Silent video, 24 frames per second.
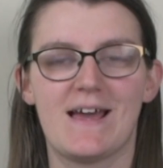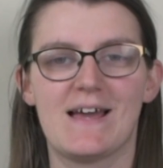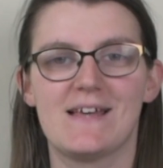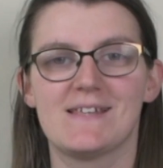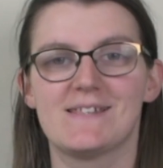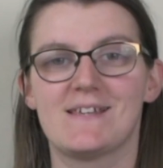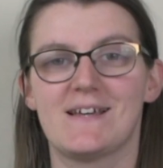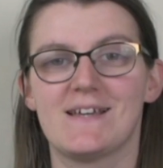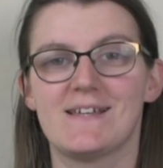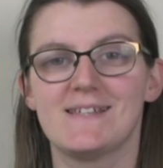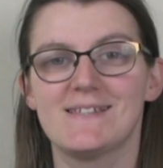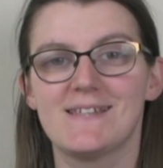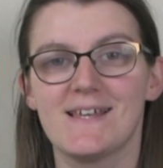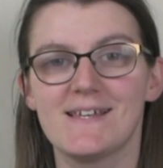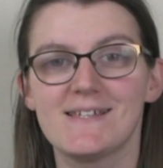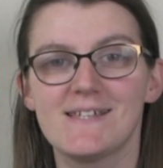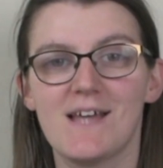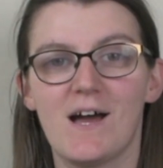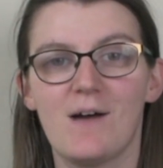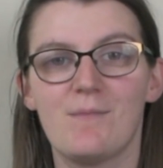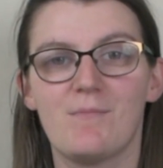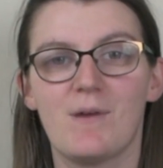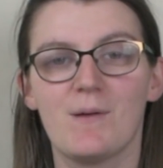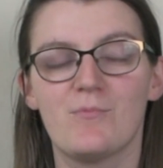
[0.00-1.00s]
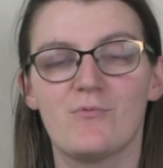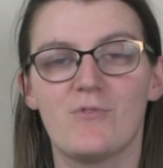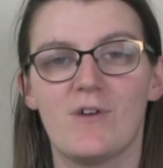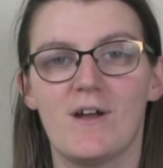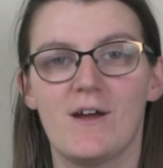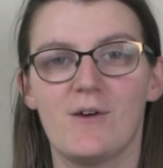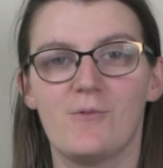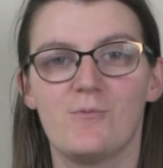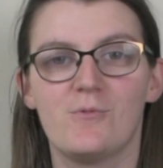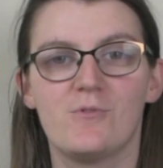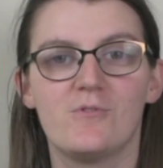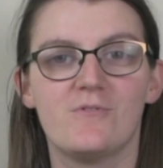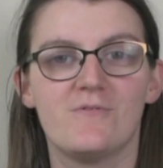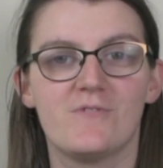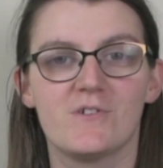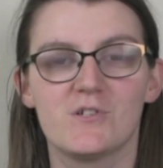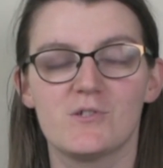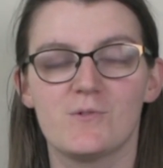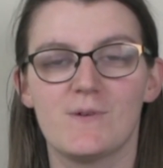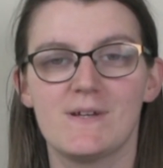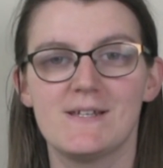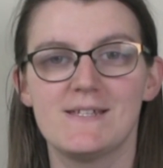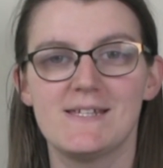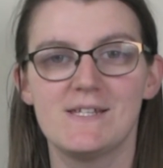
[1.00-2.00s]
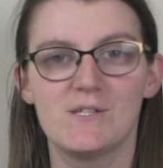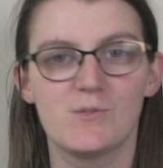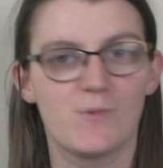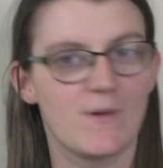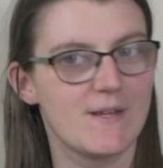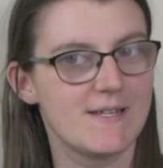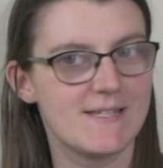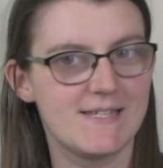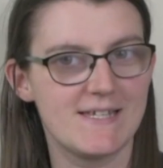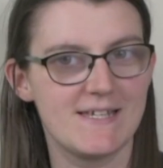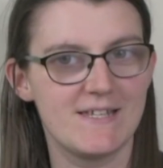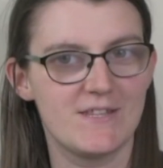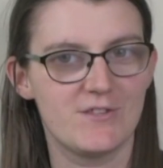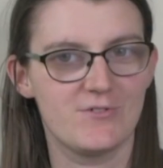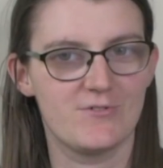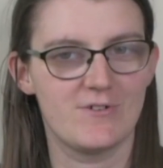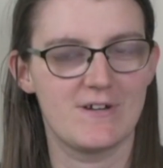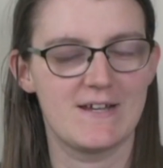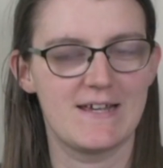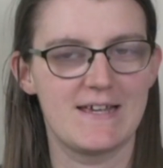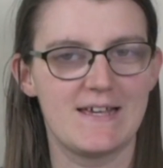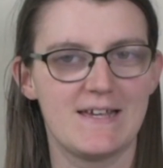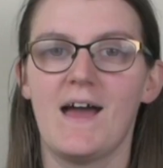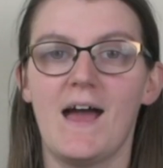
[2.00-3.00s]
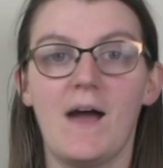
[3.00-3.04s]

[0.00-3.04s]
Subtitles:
as I set up my prayer wall for 2023.